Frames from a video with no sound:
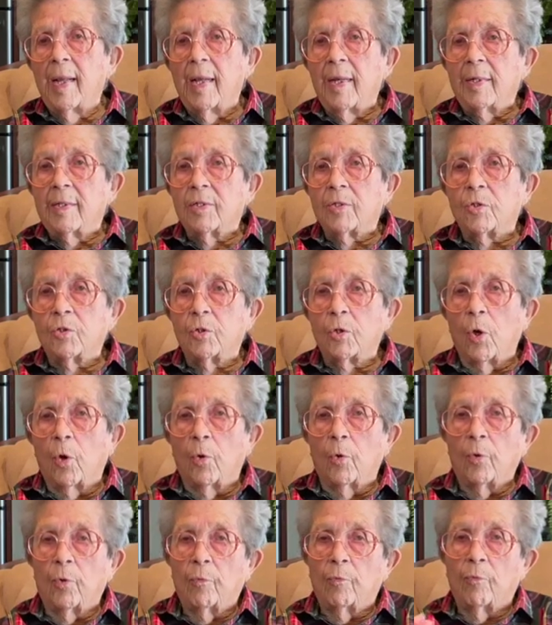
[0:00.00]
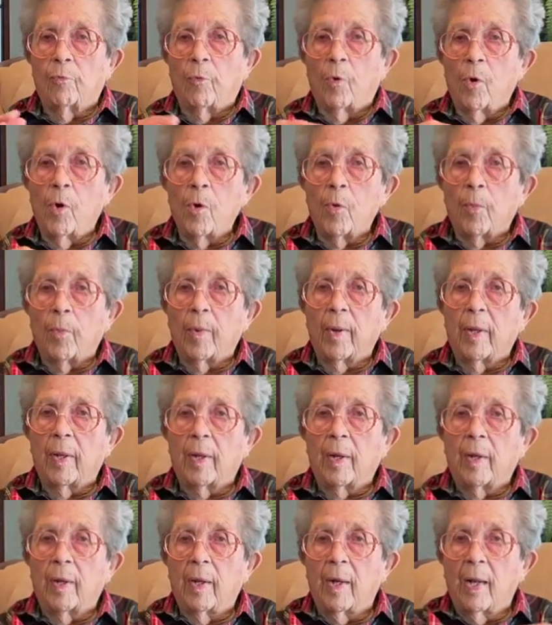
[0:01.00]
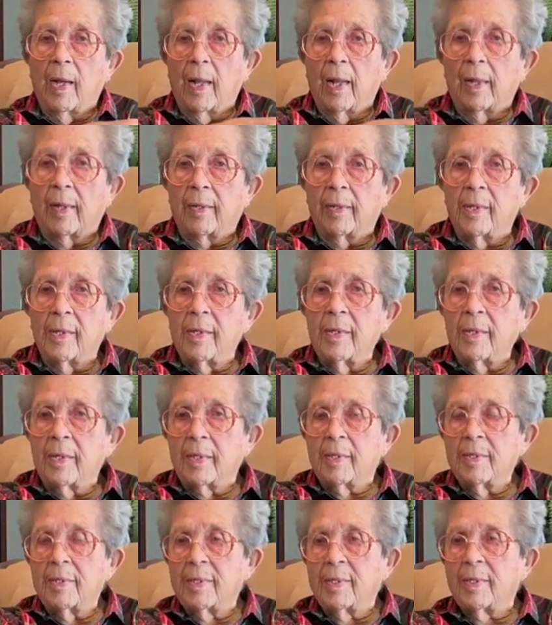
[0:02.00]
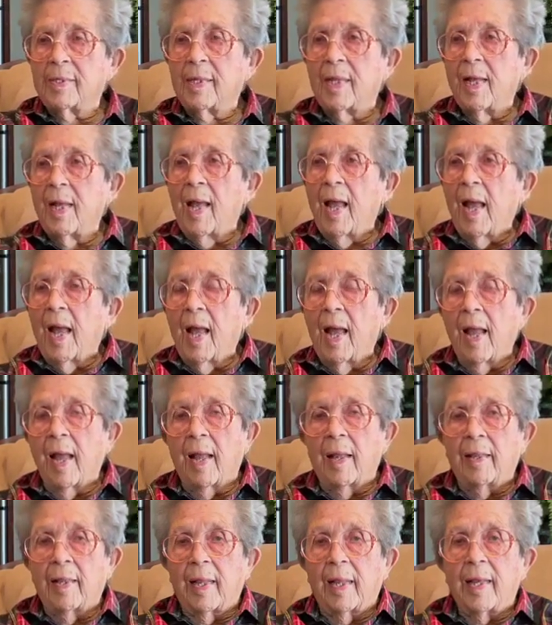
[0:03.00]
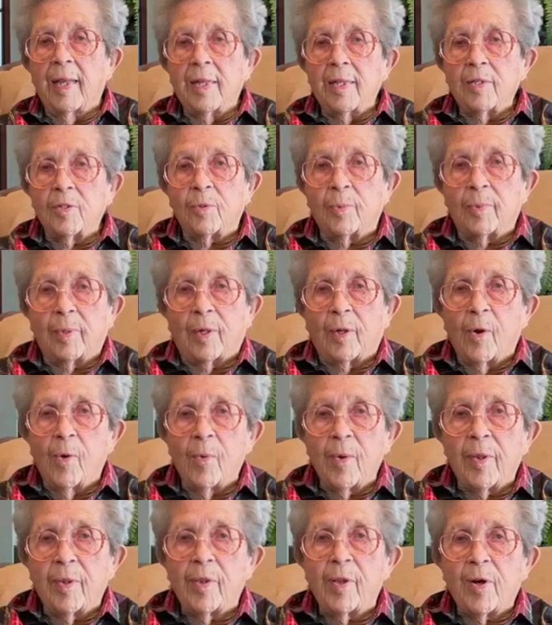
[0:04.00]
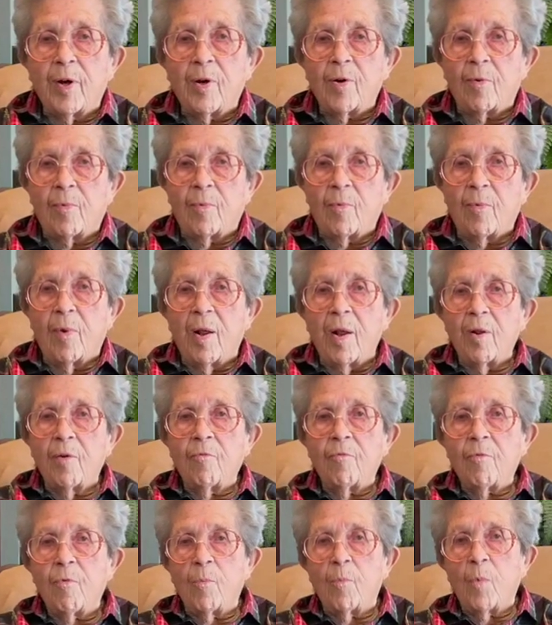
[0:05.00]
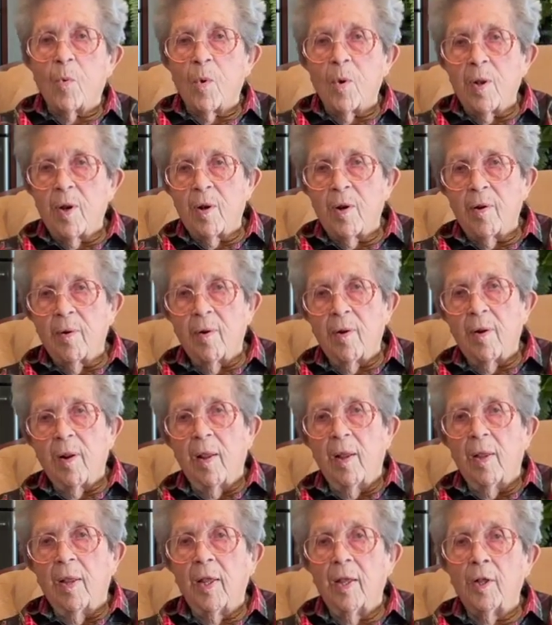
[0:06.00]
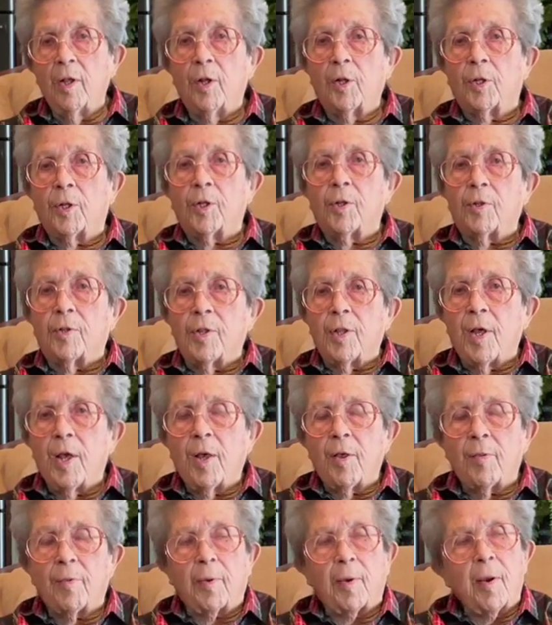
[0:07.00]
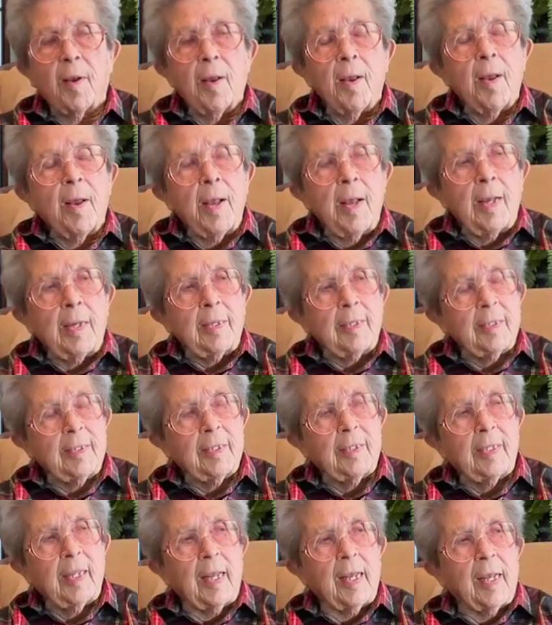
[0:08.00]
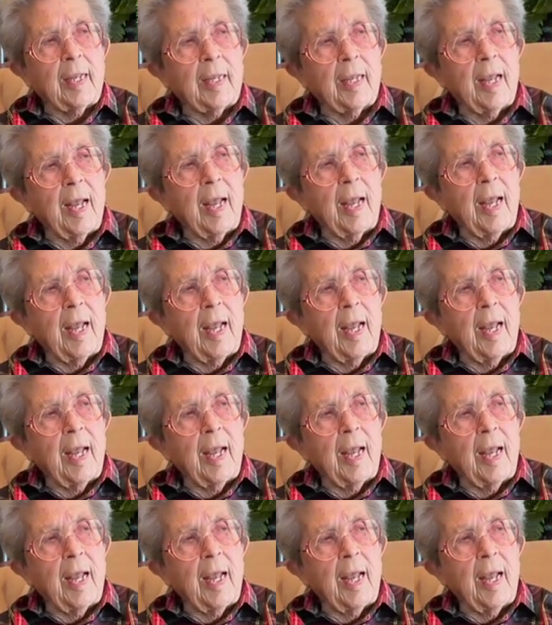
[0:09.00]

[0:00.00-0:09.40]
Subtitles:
so the floor went like this, and the kids would go in there and run from one hill to the other, say,